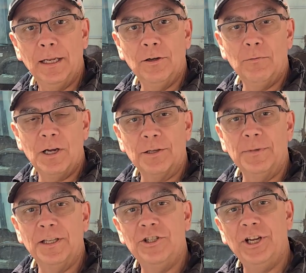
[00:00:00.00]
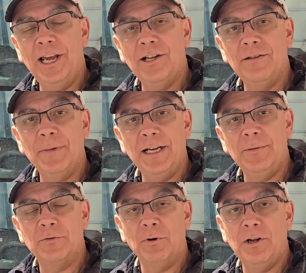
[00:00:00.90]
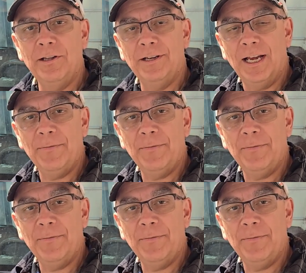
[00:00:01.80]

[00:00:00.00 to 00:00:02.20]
Hello, welcome to the channel. My name is Roland.